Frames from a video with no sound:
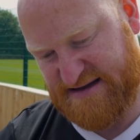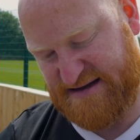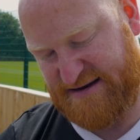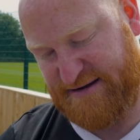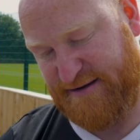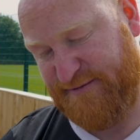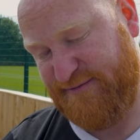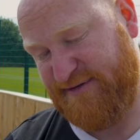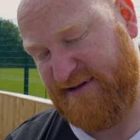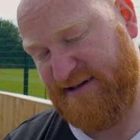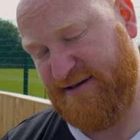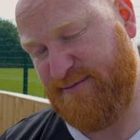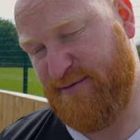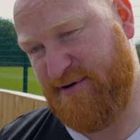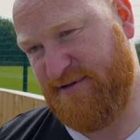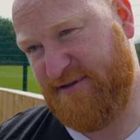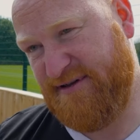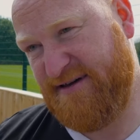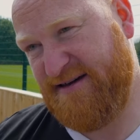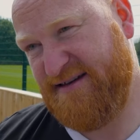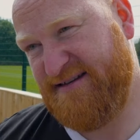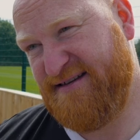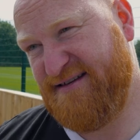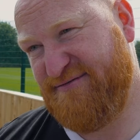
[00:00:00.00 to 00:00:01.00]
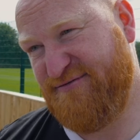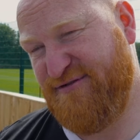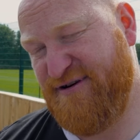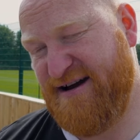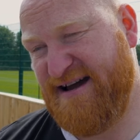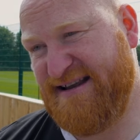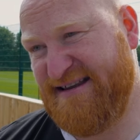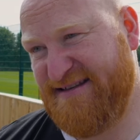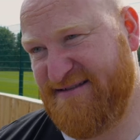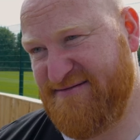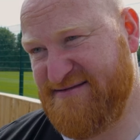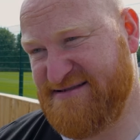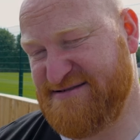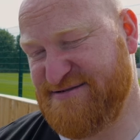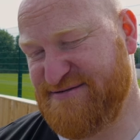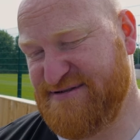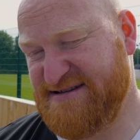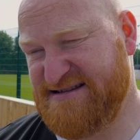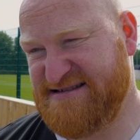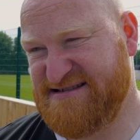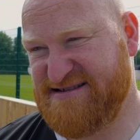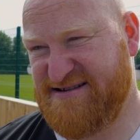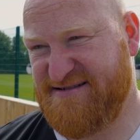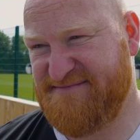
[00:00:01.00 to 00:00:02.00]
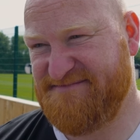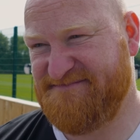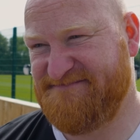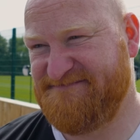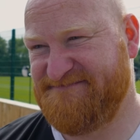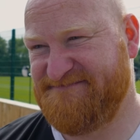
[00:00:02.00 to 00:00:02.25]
And hopefully we're on the right end of the result this time.